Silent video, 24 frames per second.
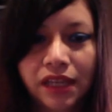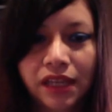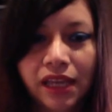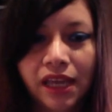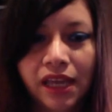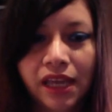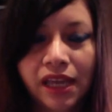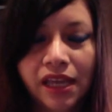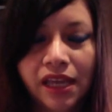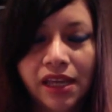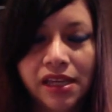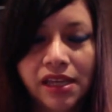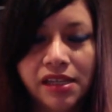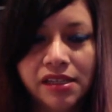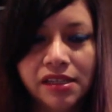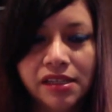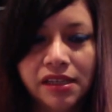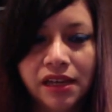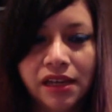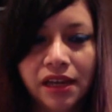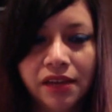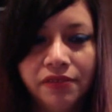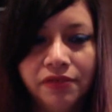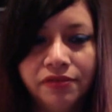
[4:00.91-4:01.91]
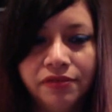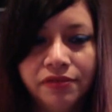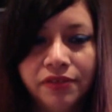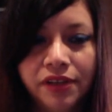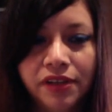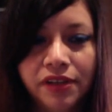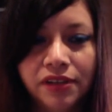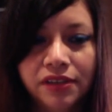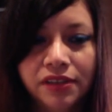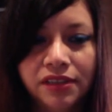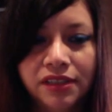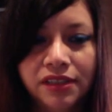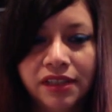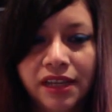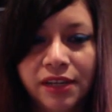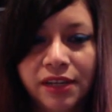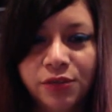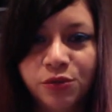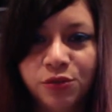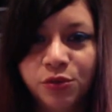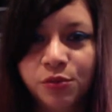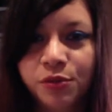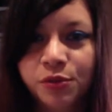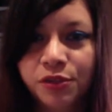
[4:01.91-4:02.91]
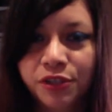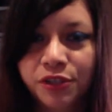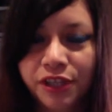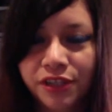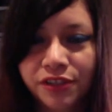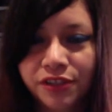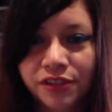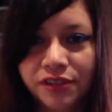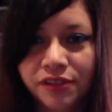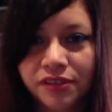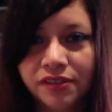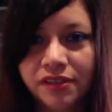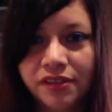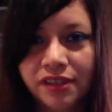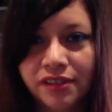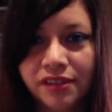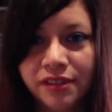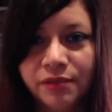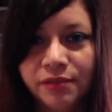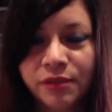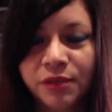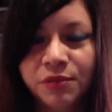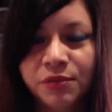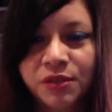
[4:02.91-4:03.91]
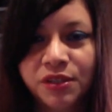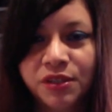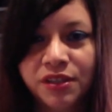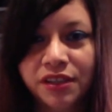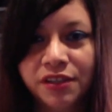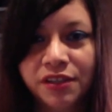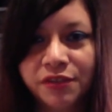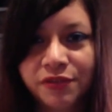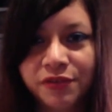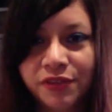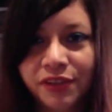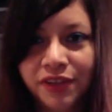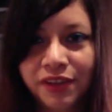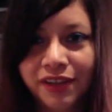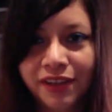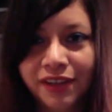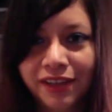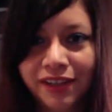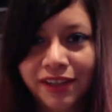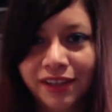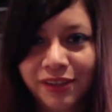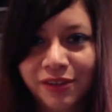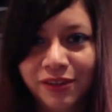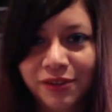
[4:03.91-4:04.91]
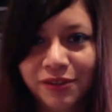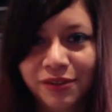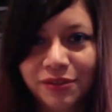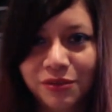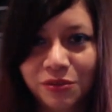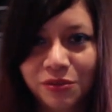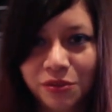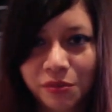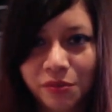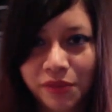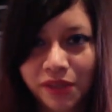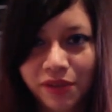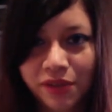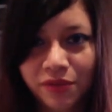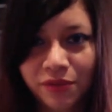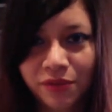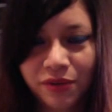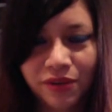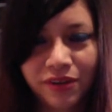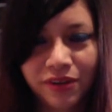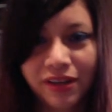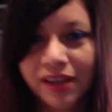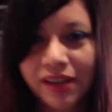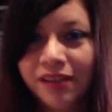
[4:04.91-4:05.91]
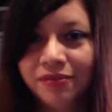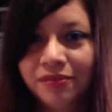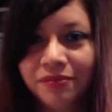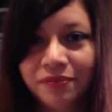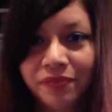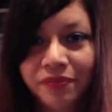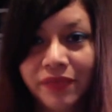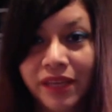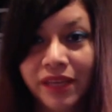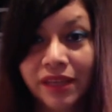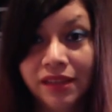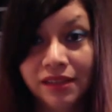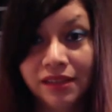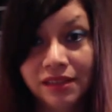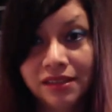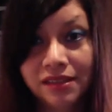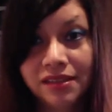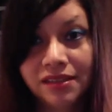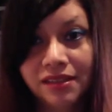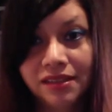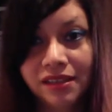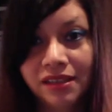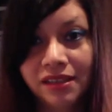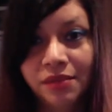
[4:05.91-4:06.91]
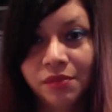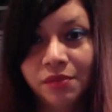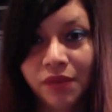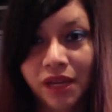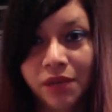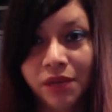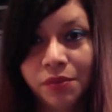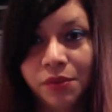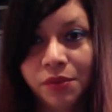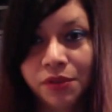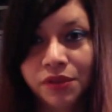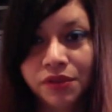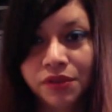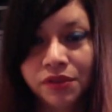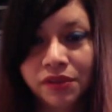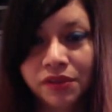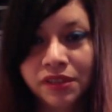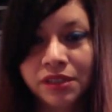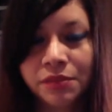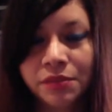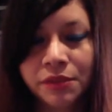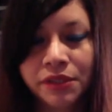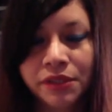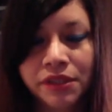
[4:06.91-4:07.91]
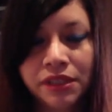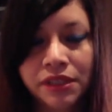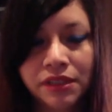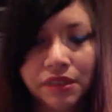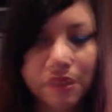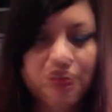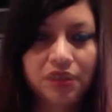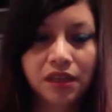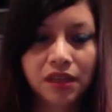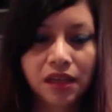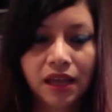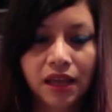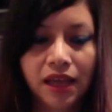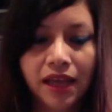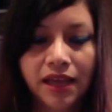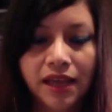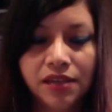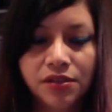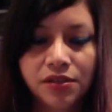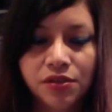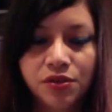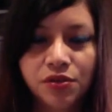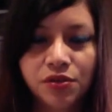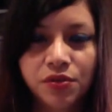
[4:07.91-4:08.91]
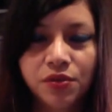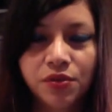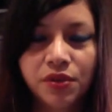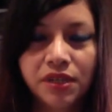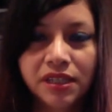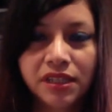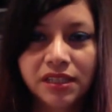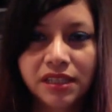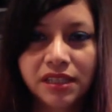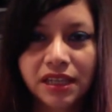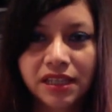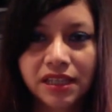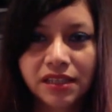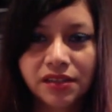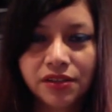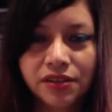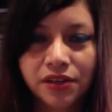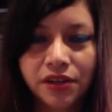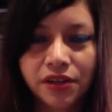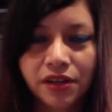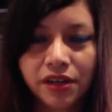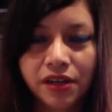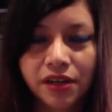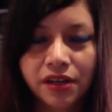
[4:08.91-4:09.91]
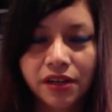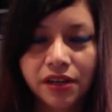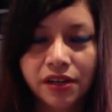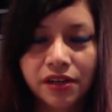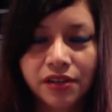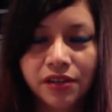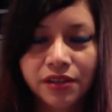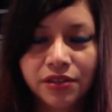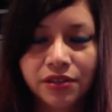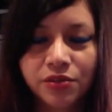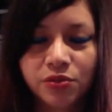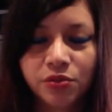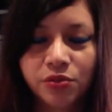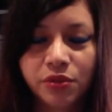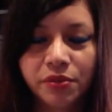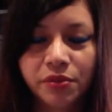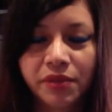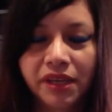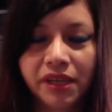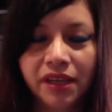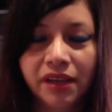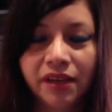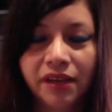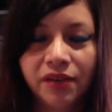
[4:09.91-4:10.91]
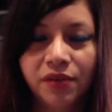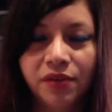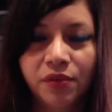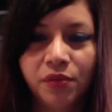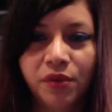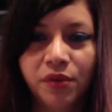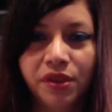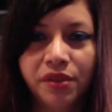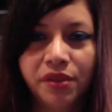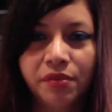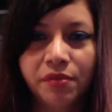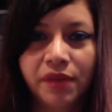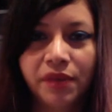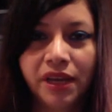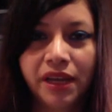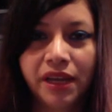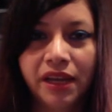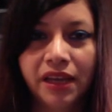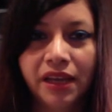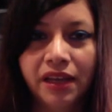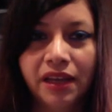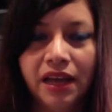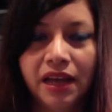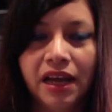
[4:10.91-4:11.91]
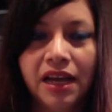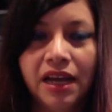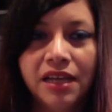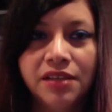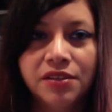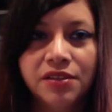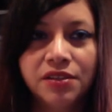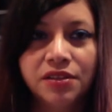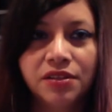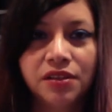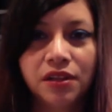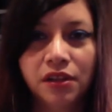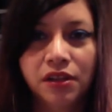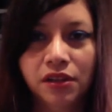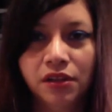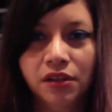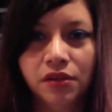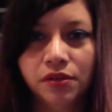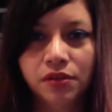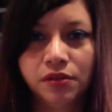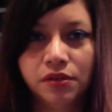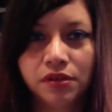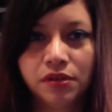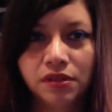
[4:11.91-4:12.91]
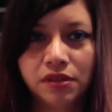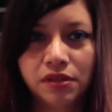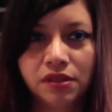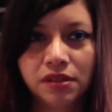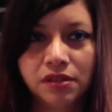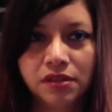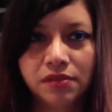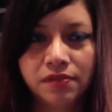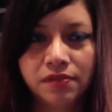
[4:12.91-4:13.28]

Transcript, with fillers: And I've felt in astral projections that sometimes it does feel like you're swimming in water, at least in my personal experience. As soon as I start swimming with my eyes closed,